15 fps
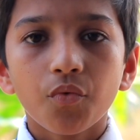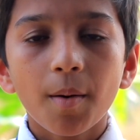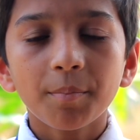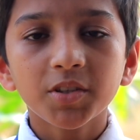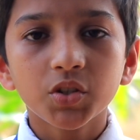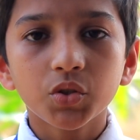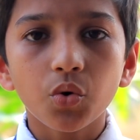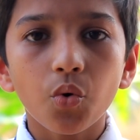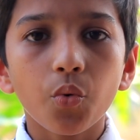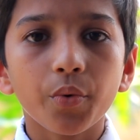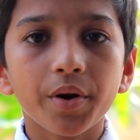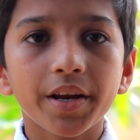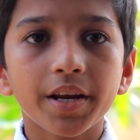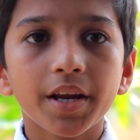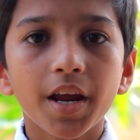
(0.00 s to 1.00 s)
From the
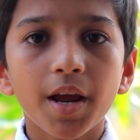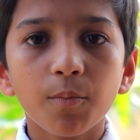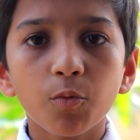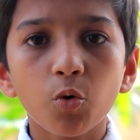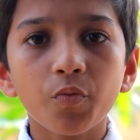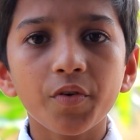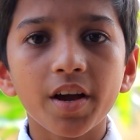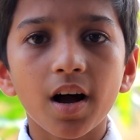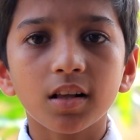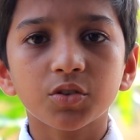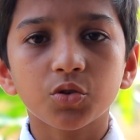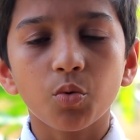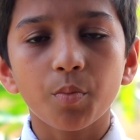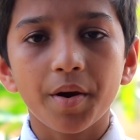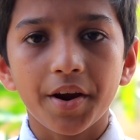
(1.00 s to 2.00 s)
story, a movie
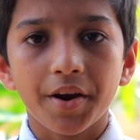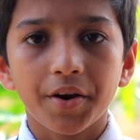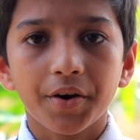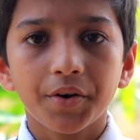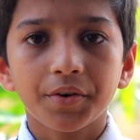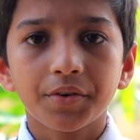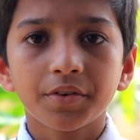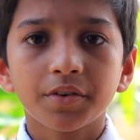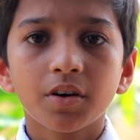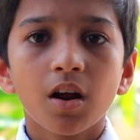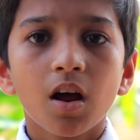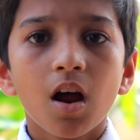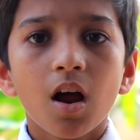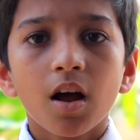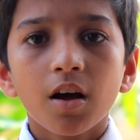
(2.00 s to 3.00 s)
also made.
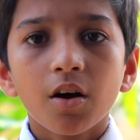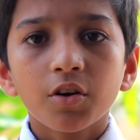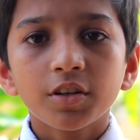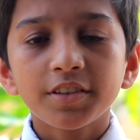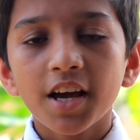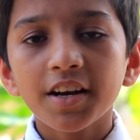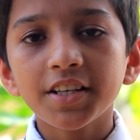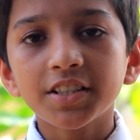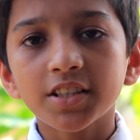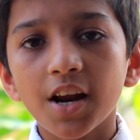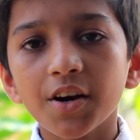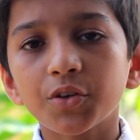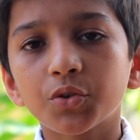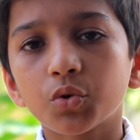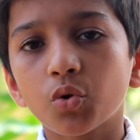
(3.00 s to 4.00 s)
They
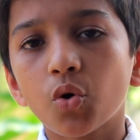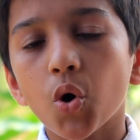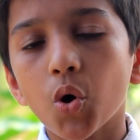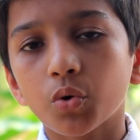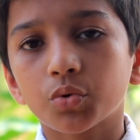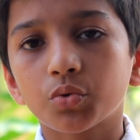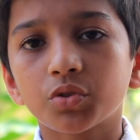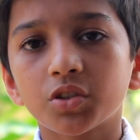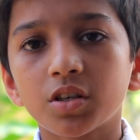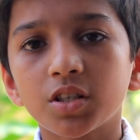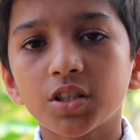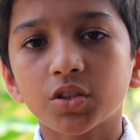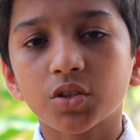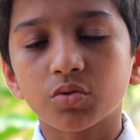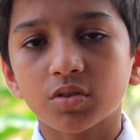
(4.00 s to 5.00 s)
decided to go to
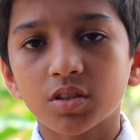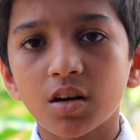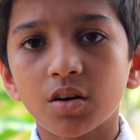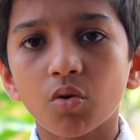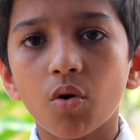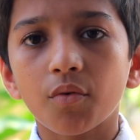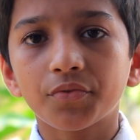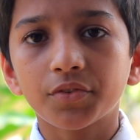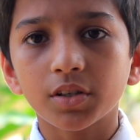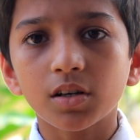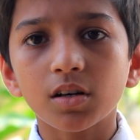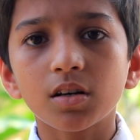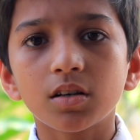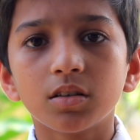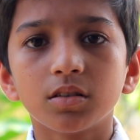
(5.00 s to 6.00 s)
journey to the center of the
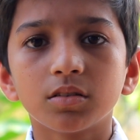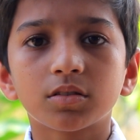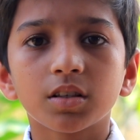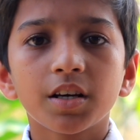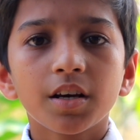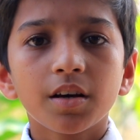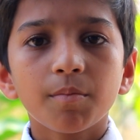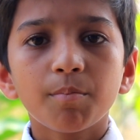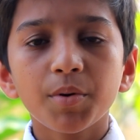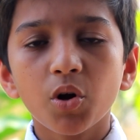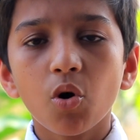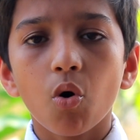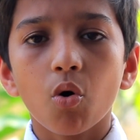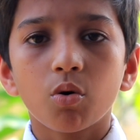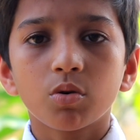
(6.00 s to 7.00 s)
earth
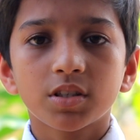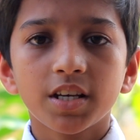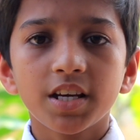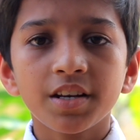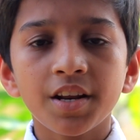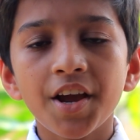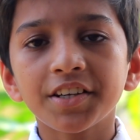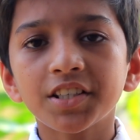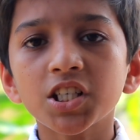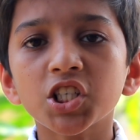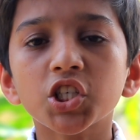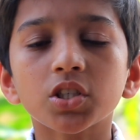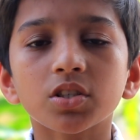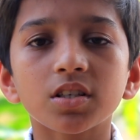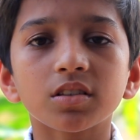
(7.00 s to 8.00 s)
because in
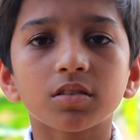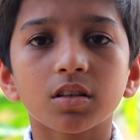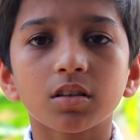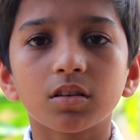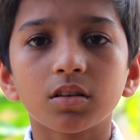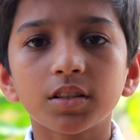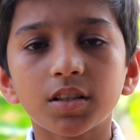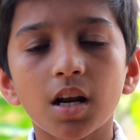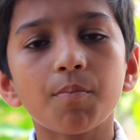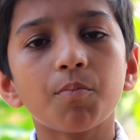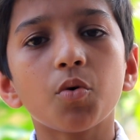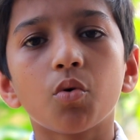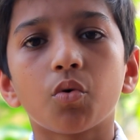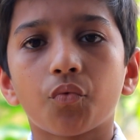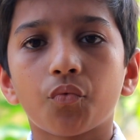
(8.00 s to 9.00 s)
1863,
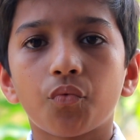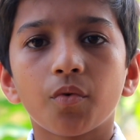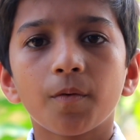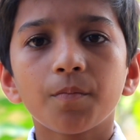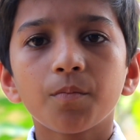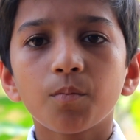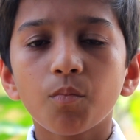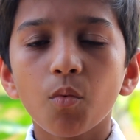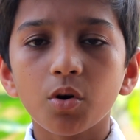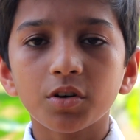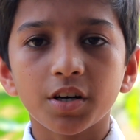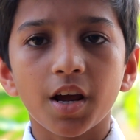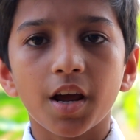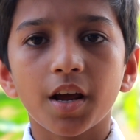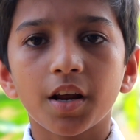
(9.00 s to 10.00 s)
Lidenbrook bought